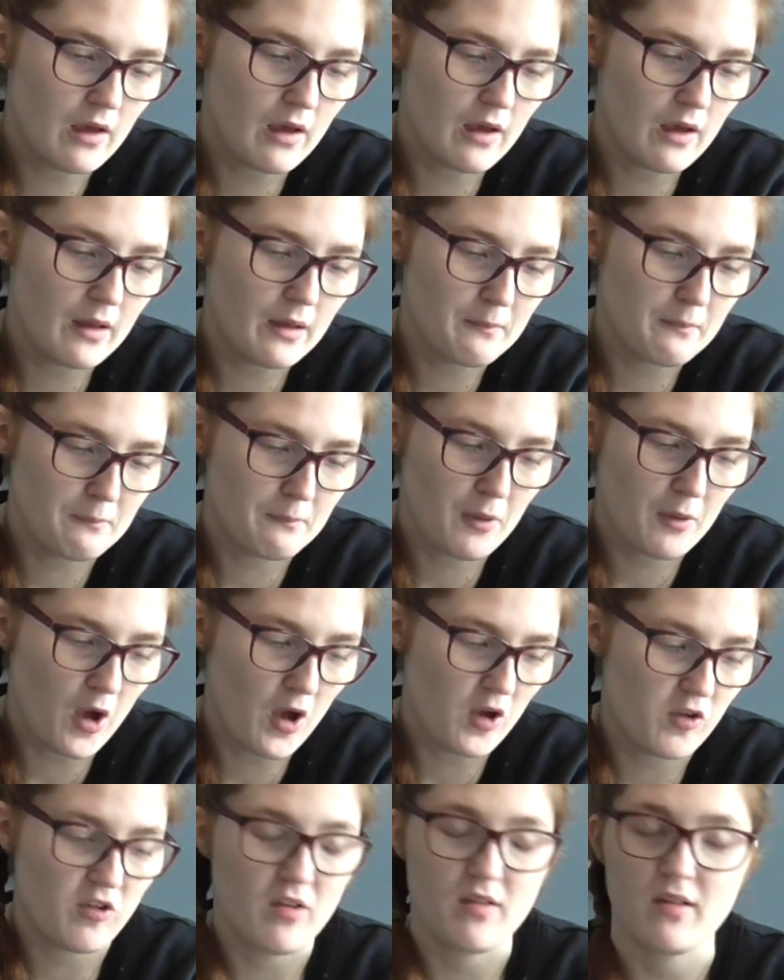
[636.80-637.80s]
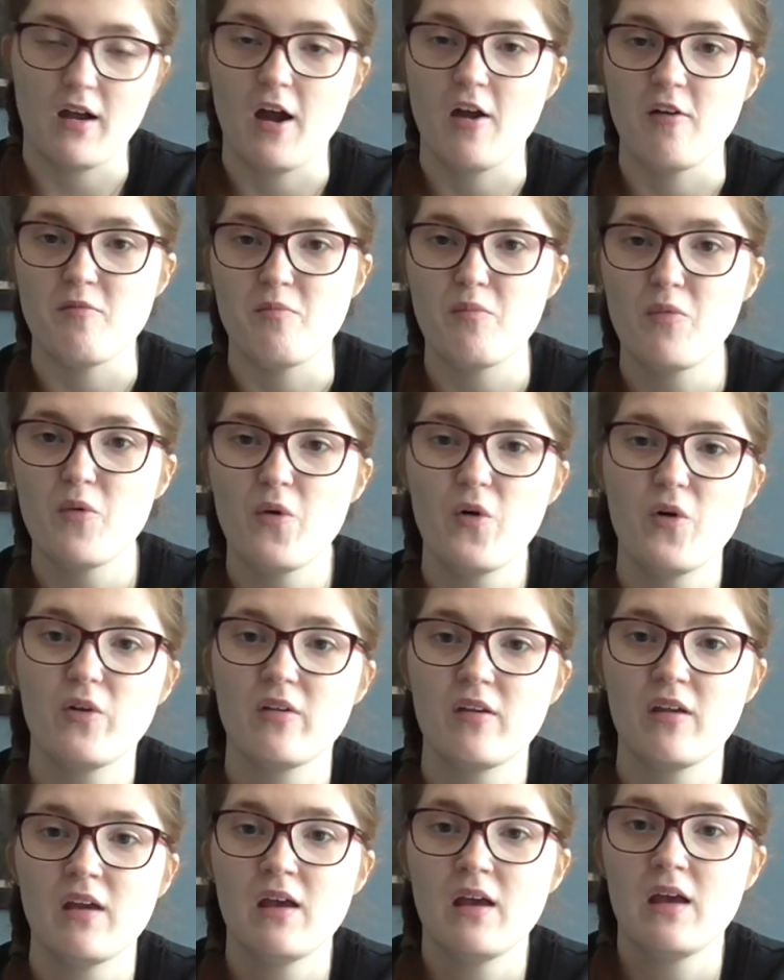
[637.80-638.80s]
um, purchase that I've
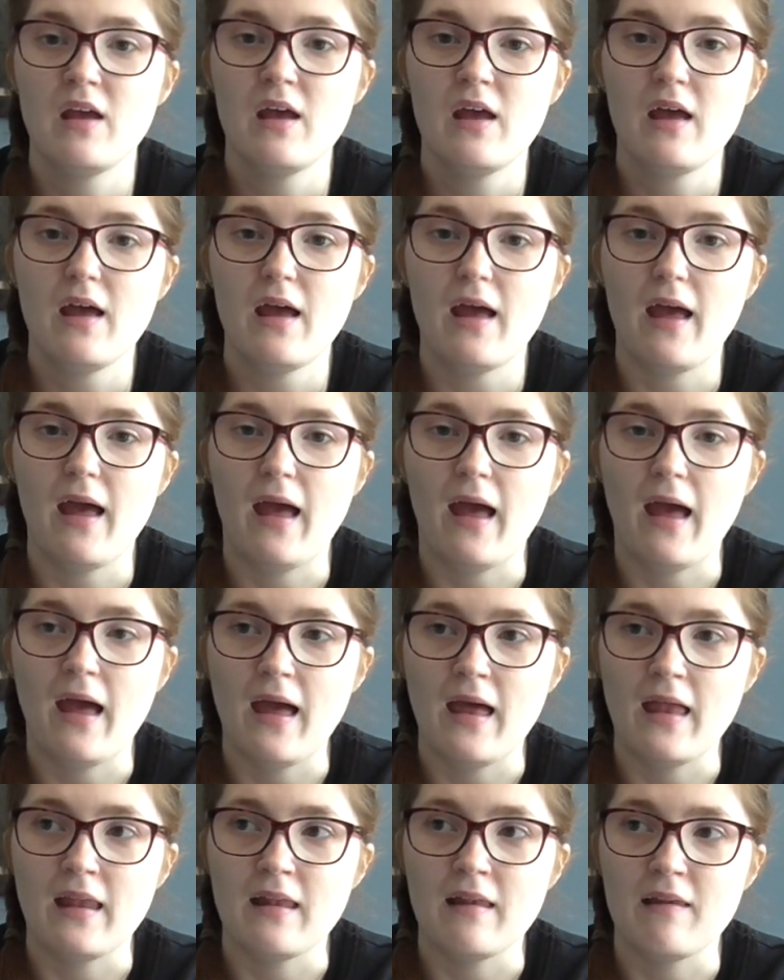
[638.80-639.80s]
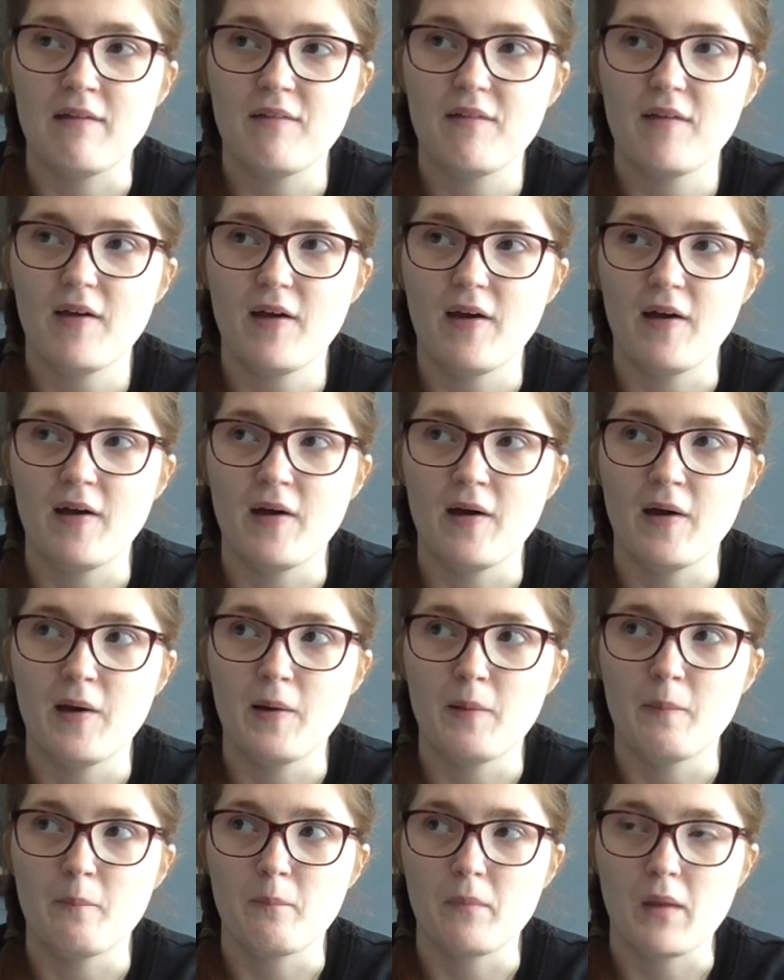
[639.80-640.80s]
bought and
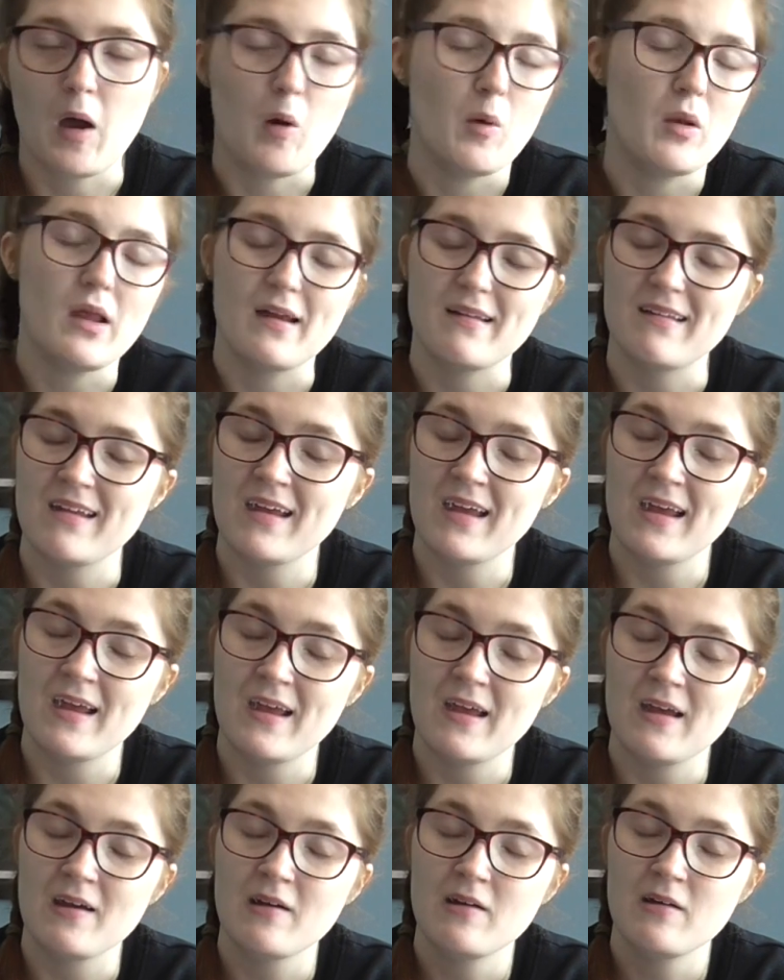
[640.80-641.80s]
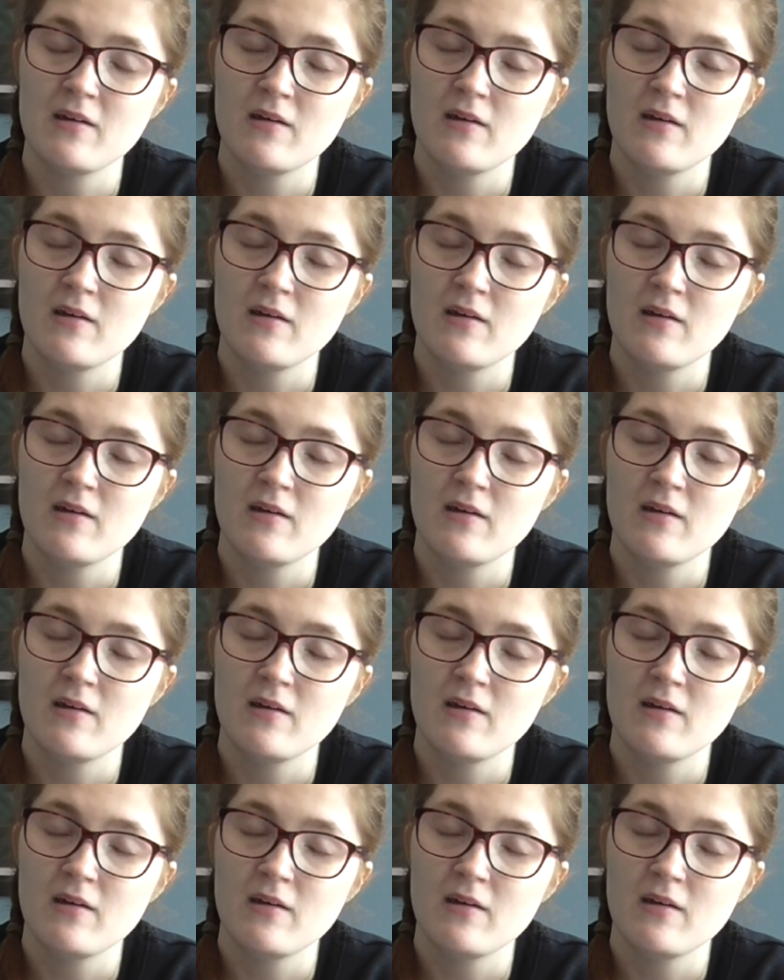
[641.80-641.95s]
um, I would like to hear